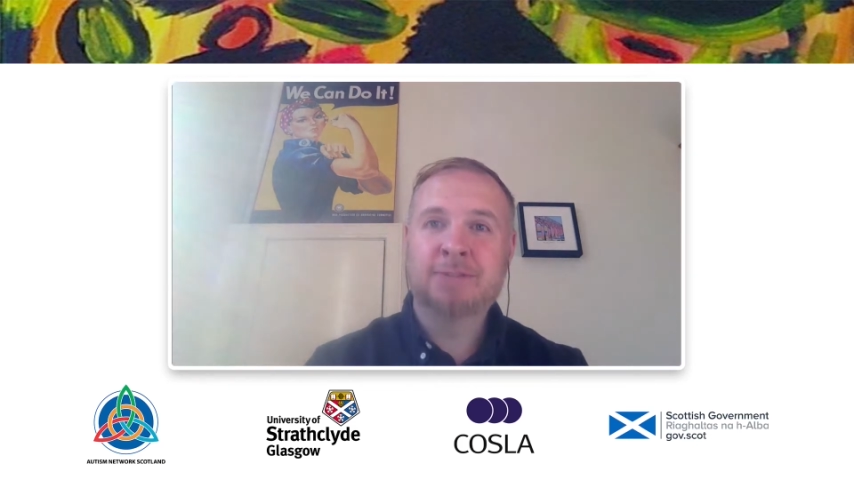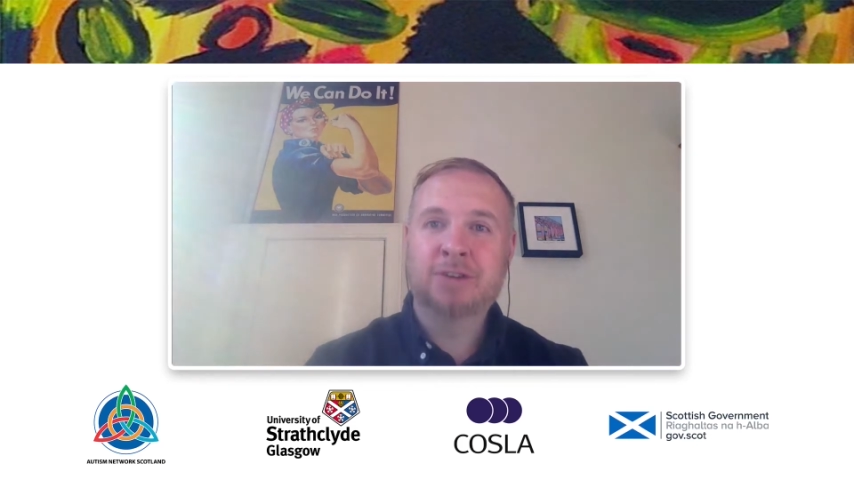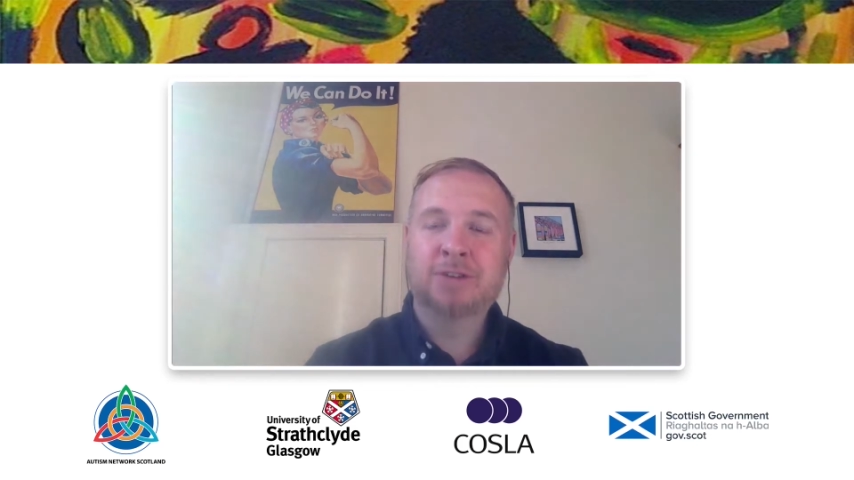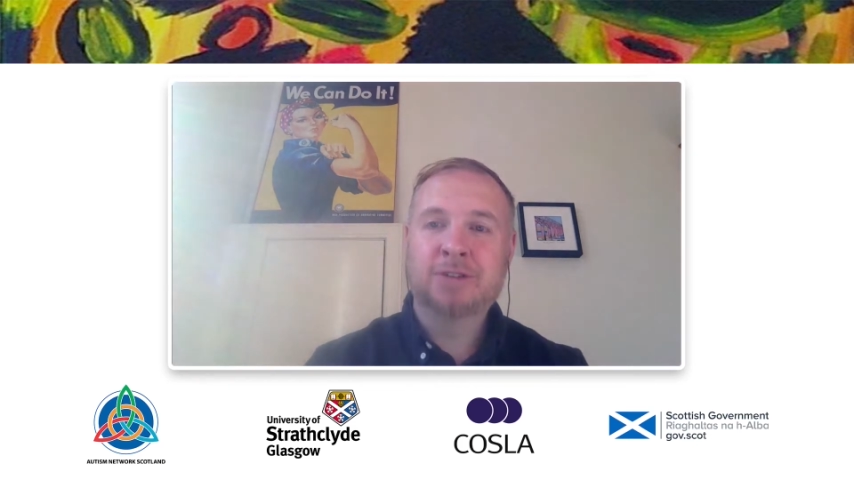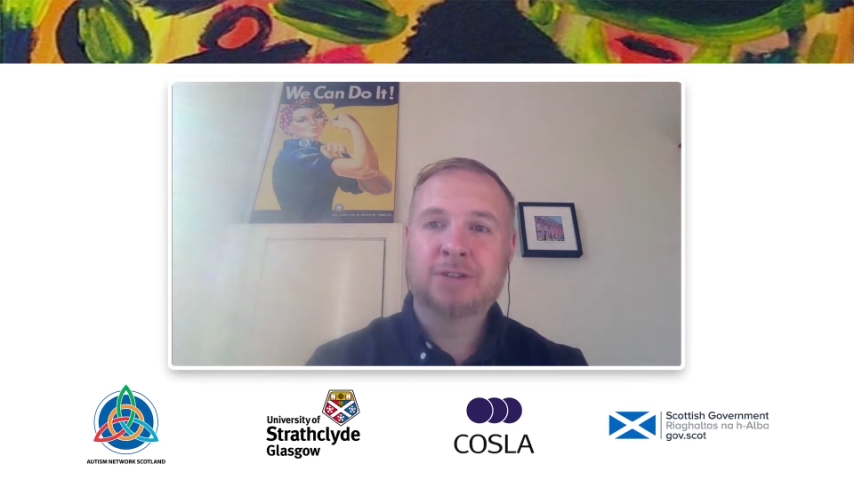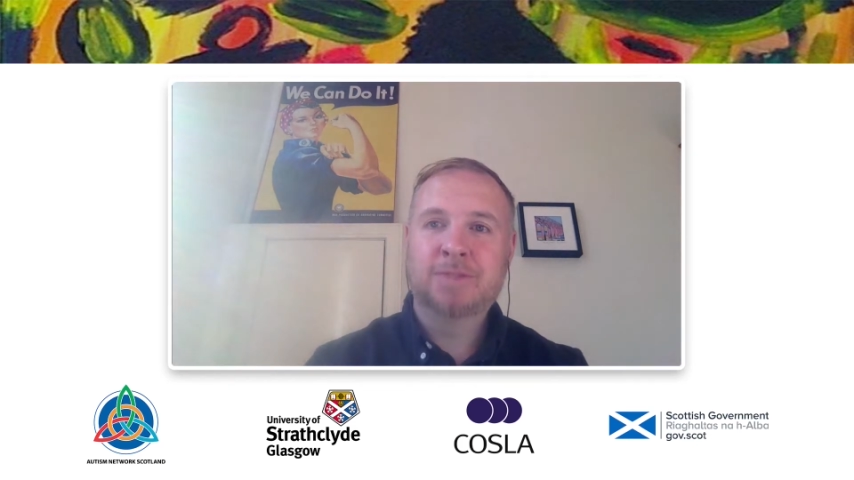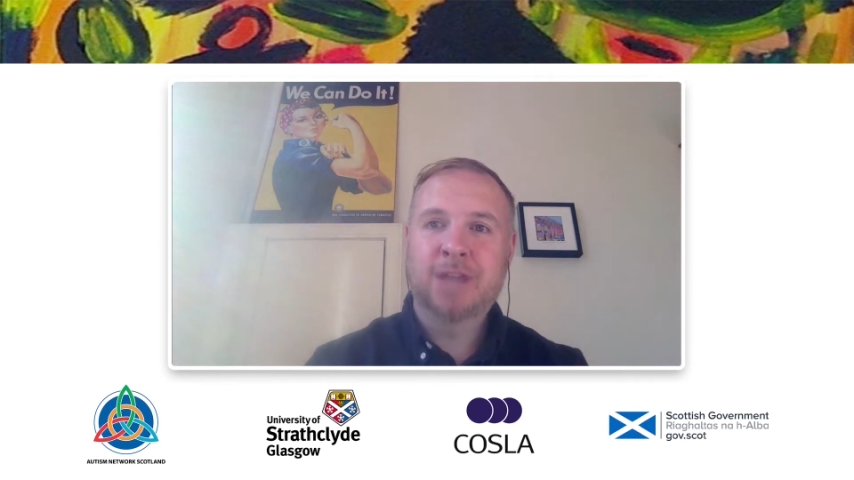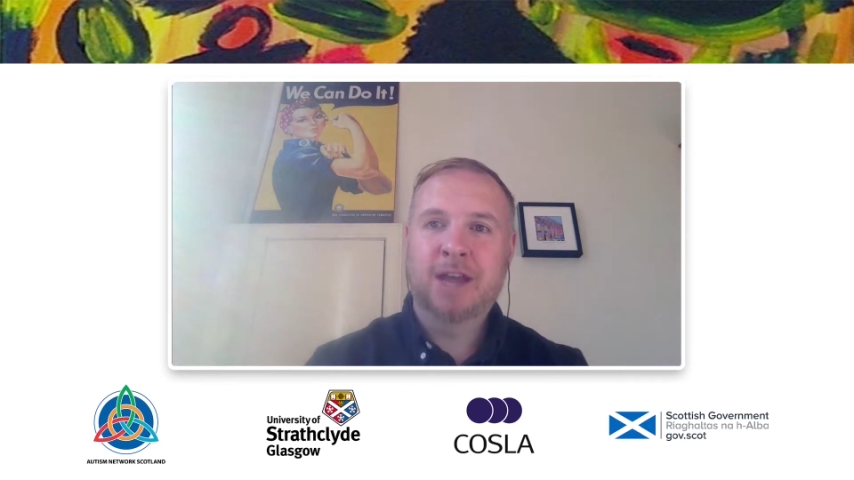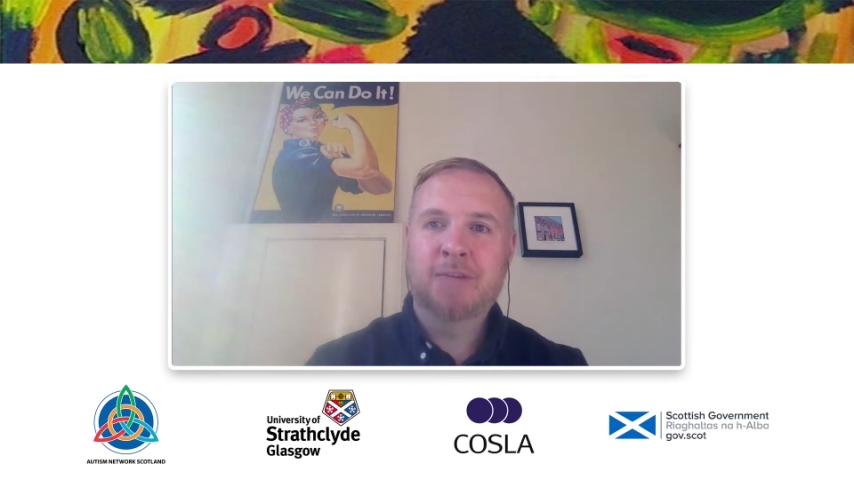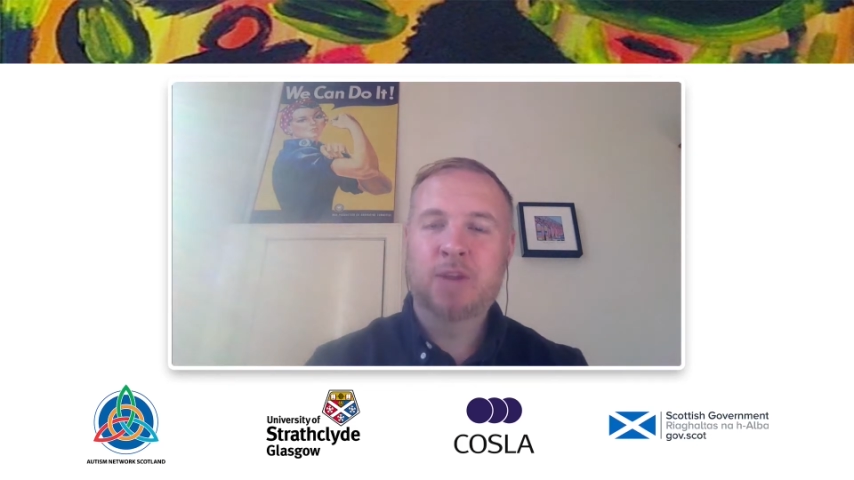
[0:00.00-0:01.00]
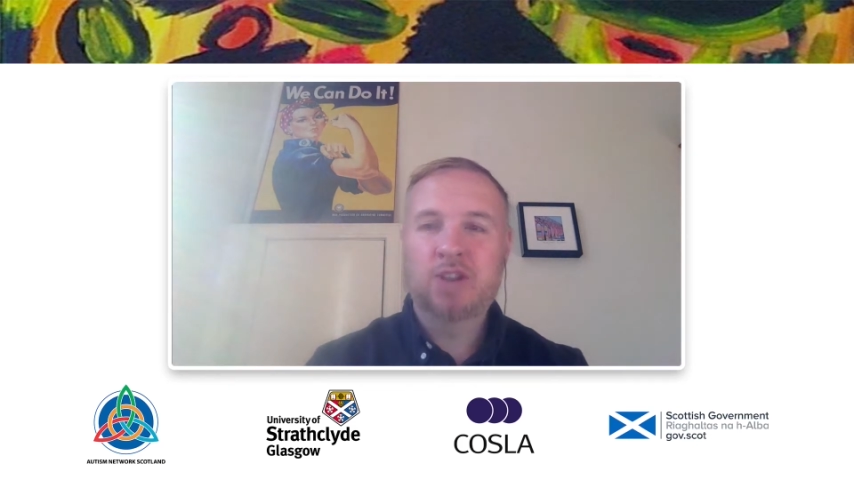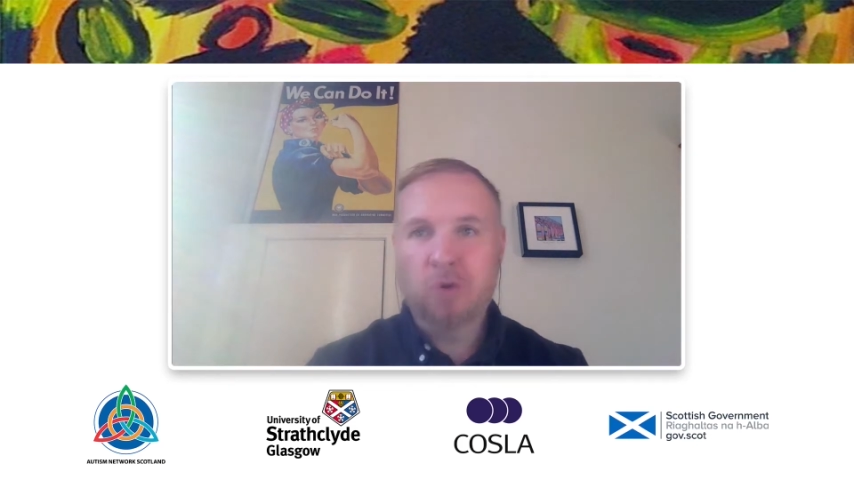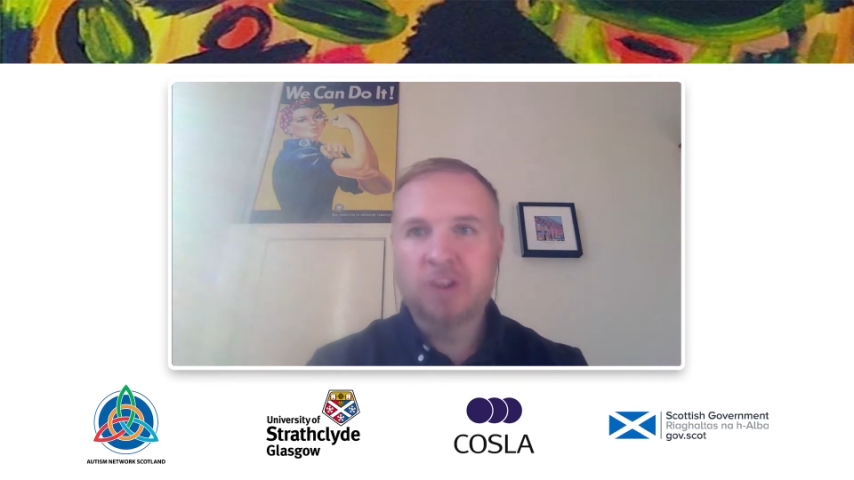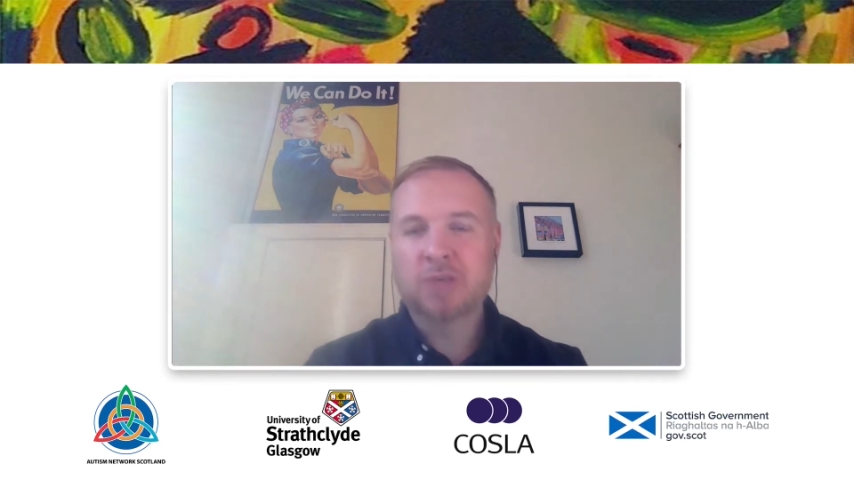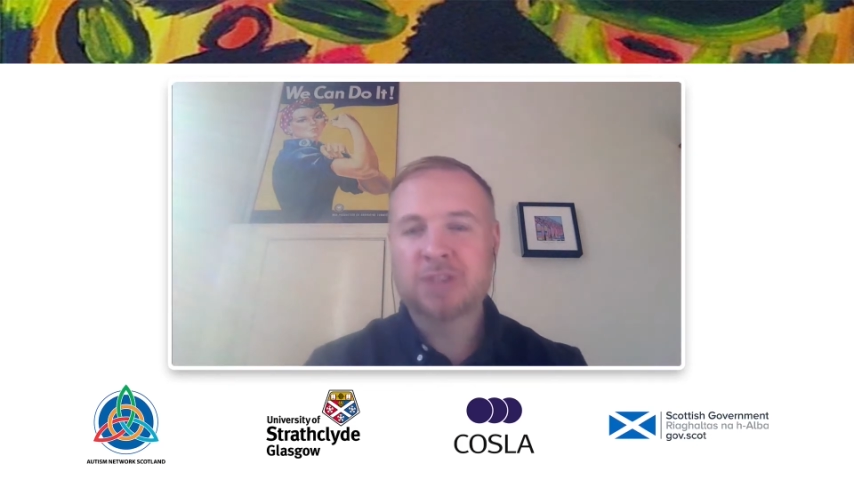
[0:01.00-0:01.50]
abused. We
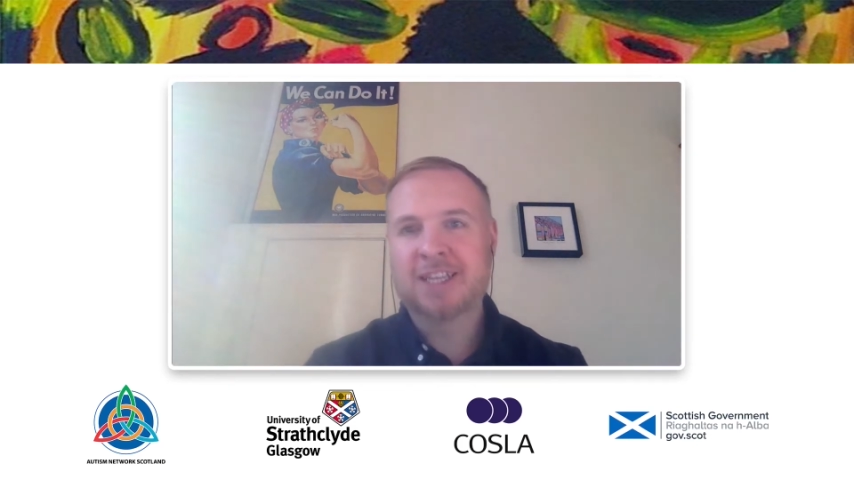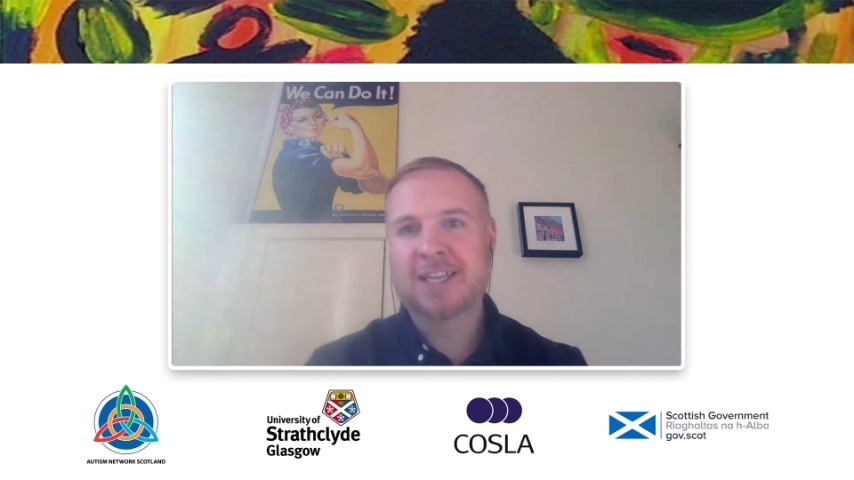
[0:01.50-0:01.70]
know this